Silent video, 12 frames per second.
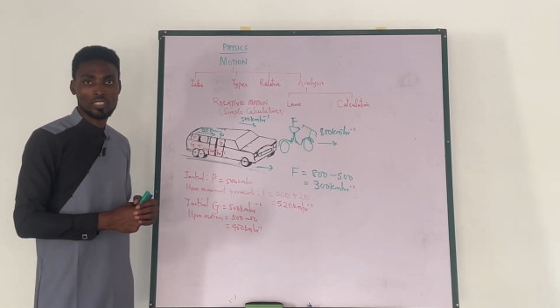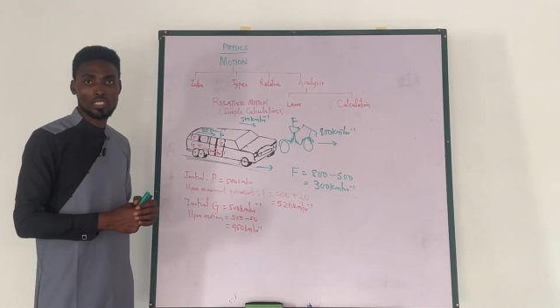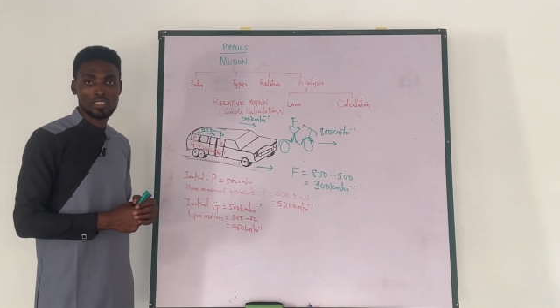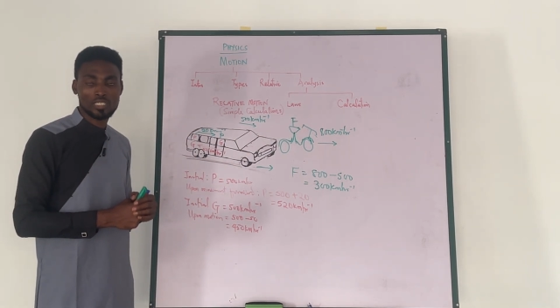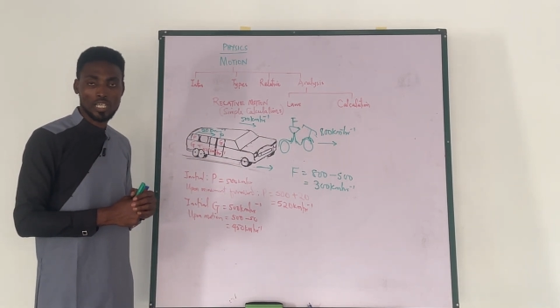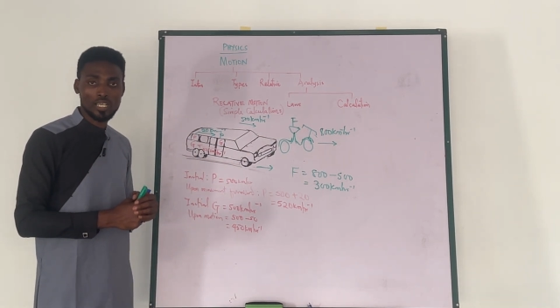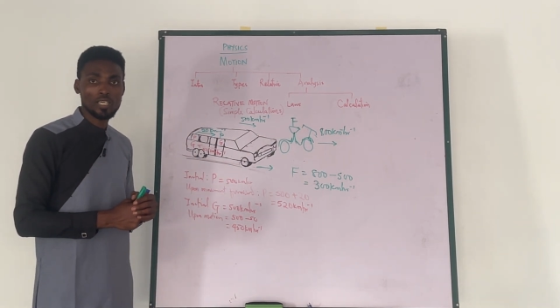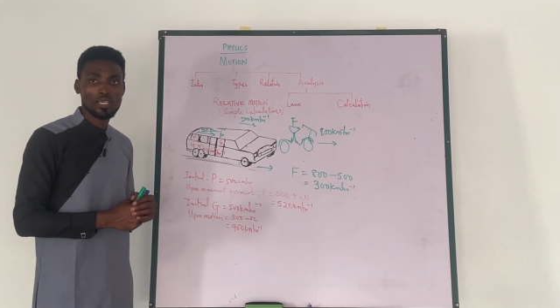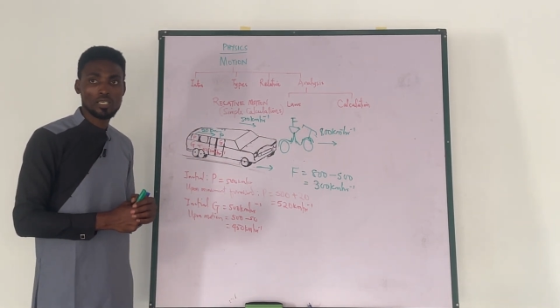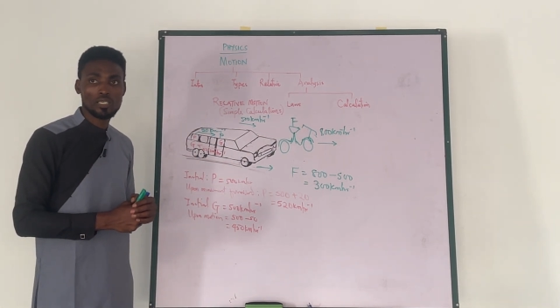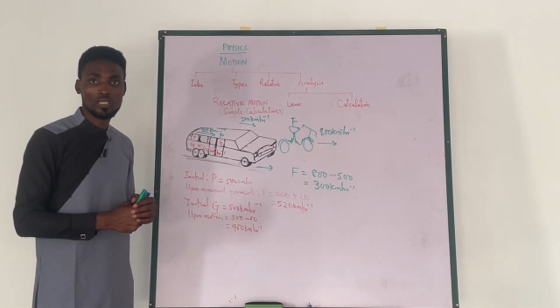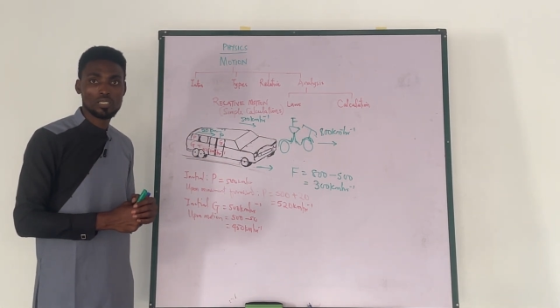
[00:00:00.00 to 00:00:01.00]
Exactly?
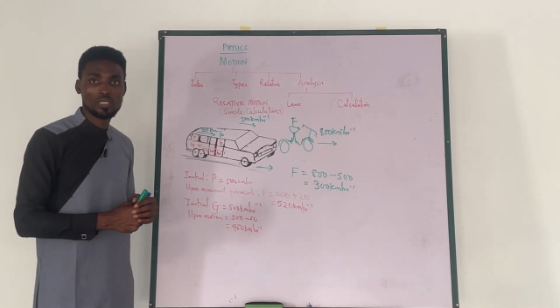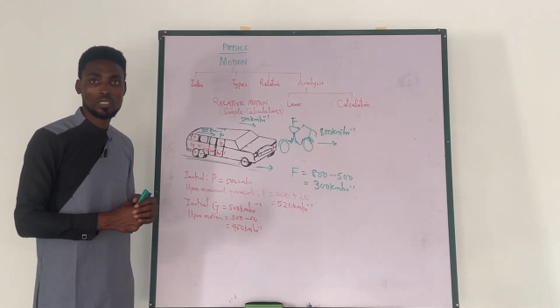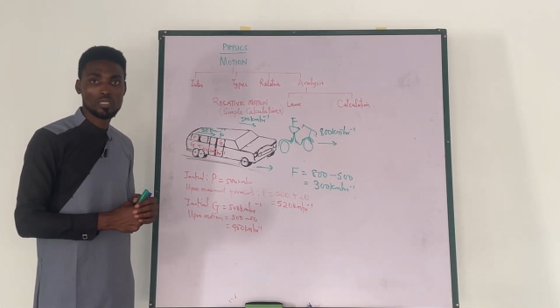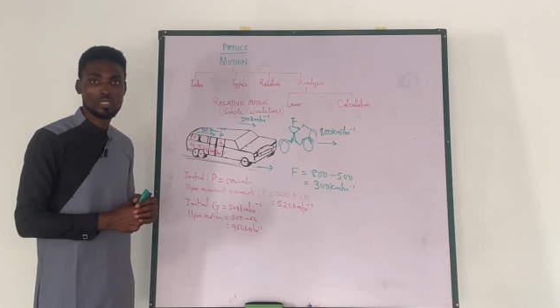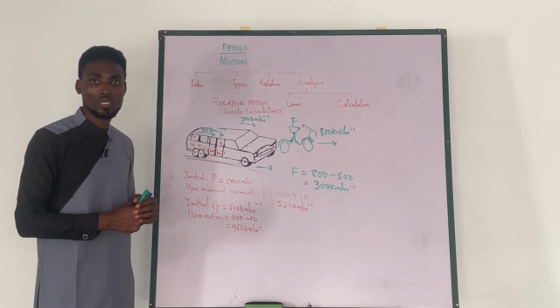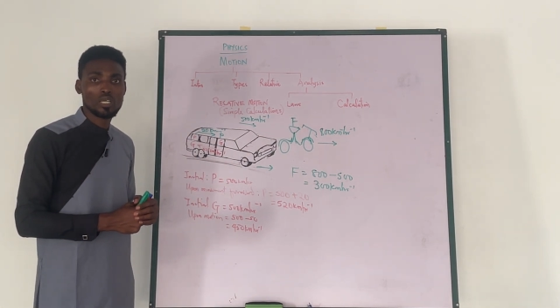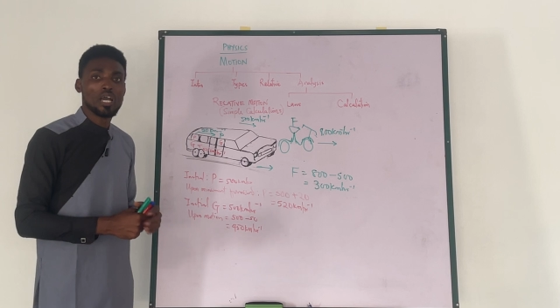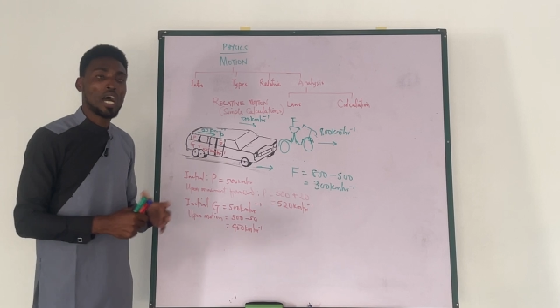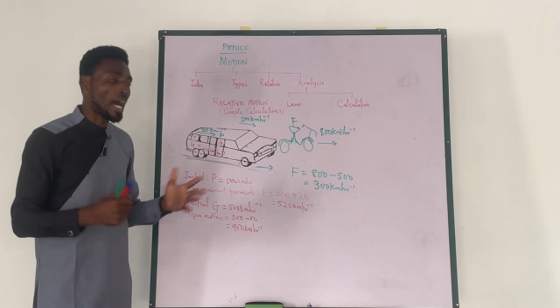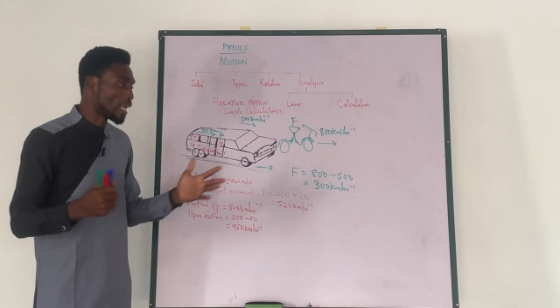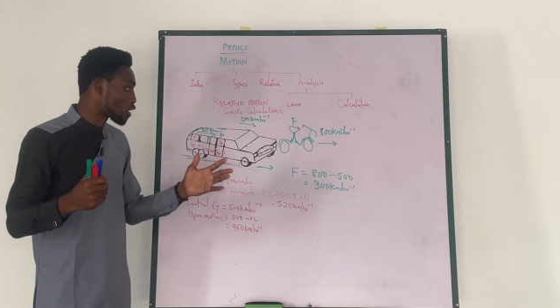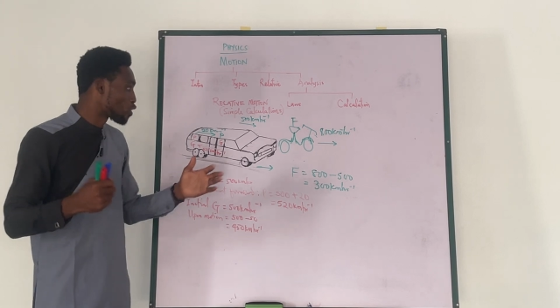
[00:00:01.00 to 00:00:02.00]

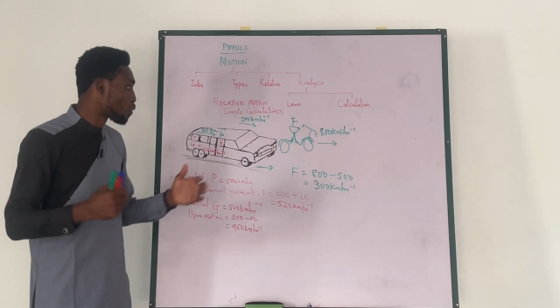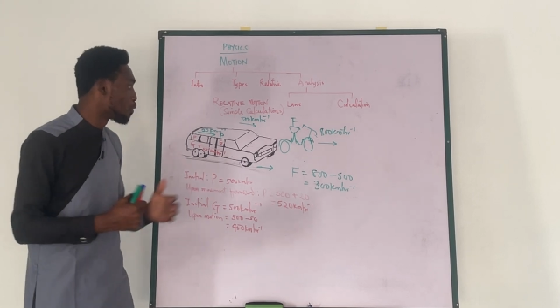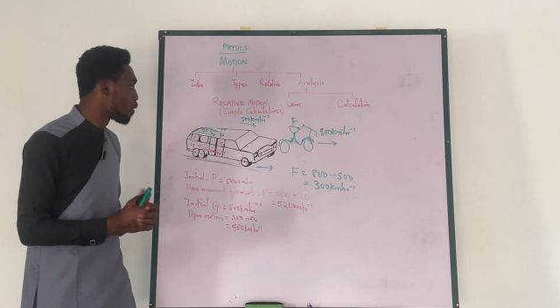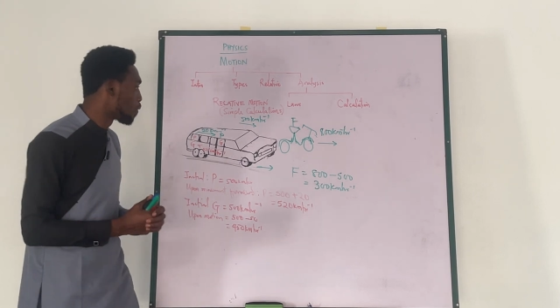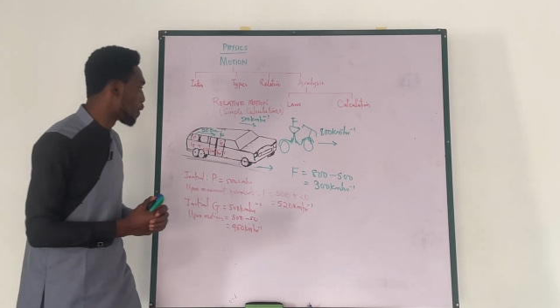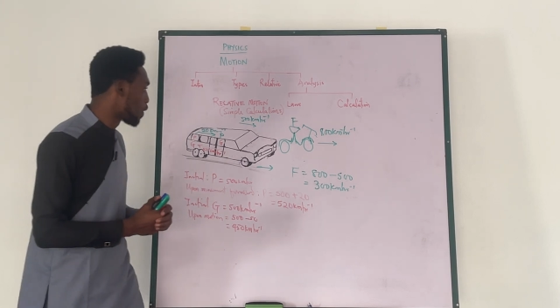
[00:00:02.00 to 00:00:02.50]
I just hope we